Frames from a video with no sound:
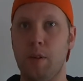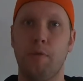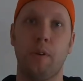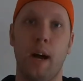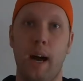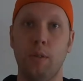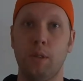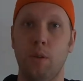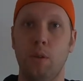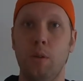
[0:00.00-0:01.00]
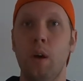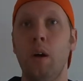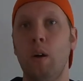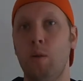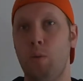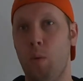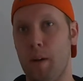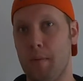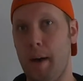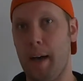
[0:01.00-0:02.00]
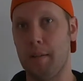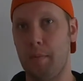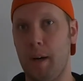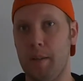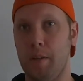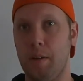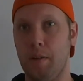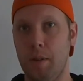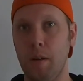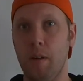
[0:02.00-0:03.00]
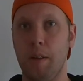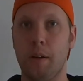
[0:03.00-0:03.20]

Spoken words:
So for a household who would want to maximize their utility,